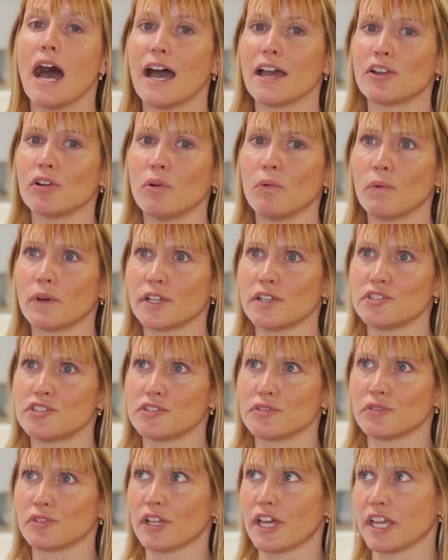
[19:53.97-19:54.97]
I don't want to
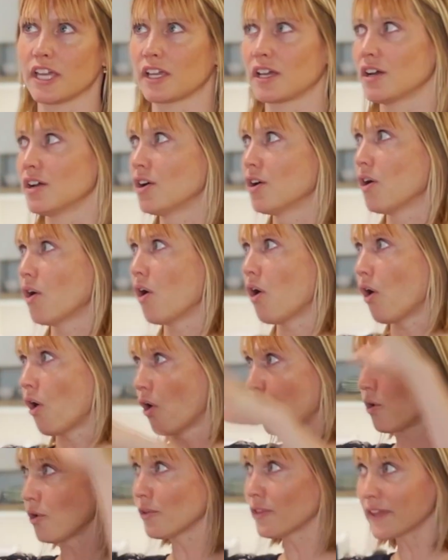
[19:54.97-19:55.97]
do like
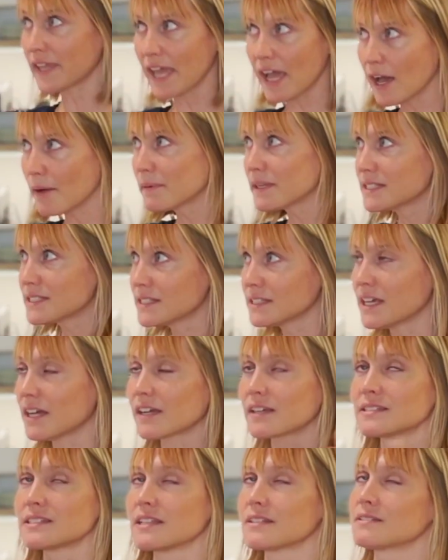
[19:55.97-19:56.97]
all the cabinets in that
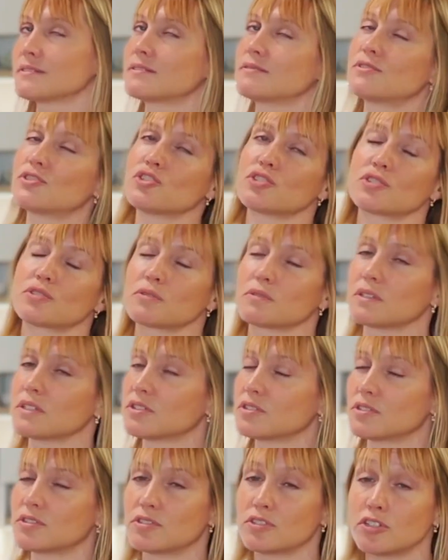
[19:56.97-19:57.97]
because that just
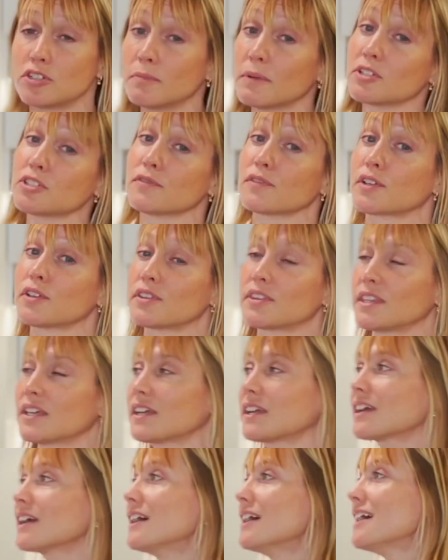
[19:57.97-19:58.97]
is too much of a good
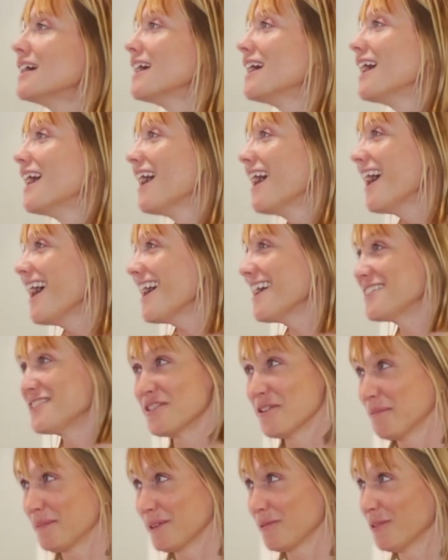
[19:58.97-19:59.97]
thing. And
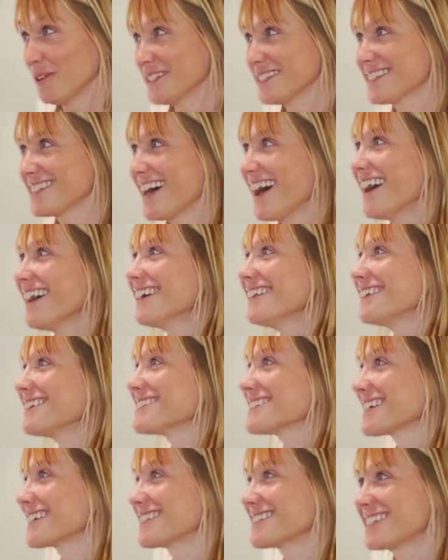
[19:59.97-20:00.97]
nobody wants that. It's
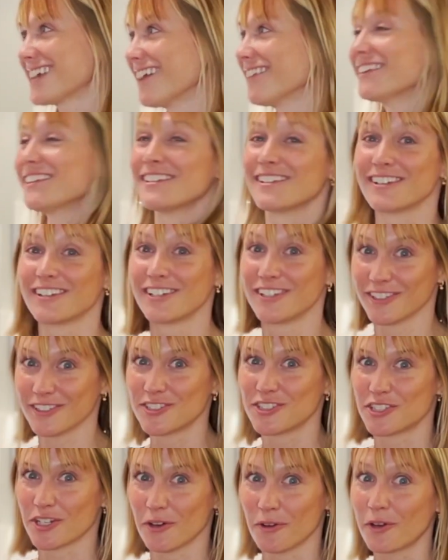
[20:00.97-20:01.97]
like telling a good
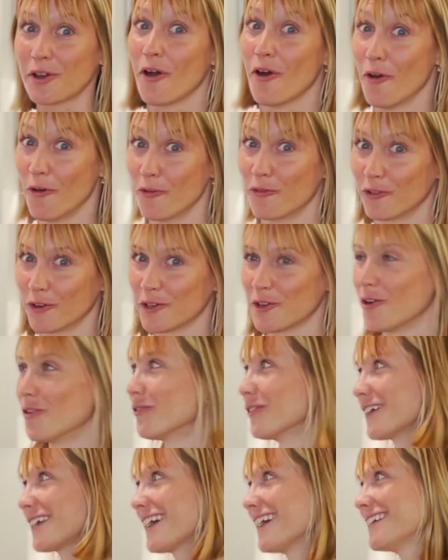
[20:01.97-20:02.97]
joke over and
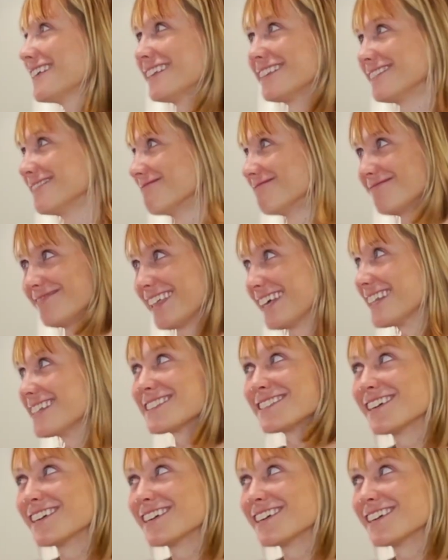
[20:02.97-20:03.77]
over again, and then it's